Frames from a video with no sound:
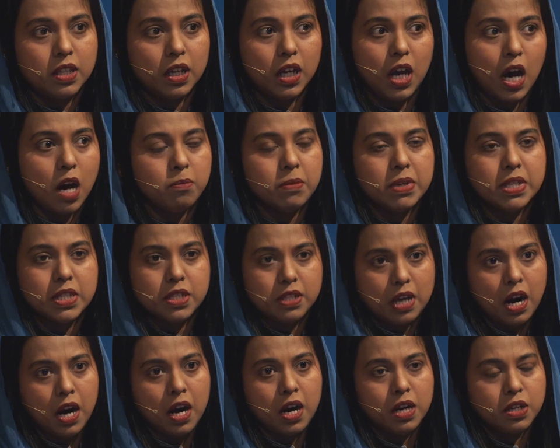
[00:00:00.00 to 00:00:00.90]
the
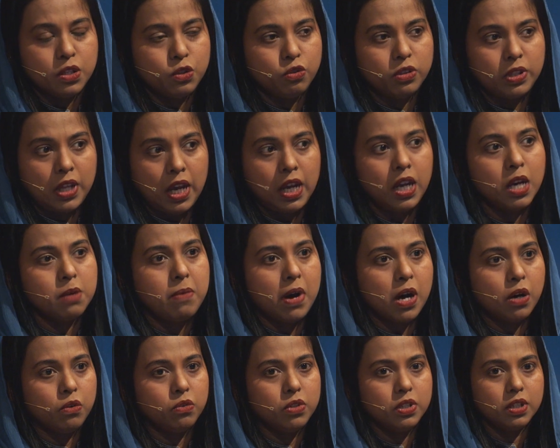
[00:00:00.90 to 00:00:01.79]
governments are to think
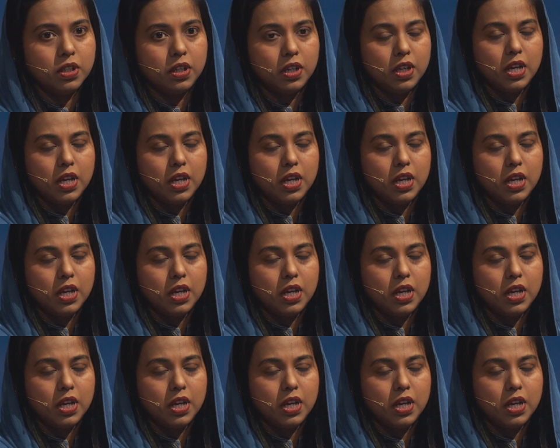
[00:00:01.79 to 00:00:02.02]
about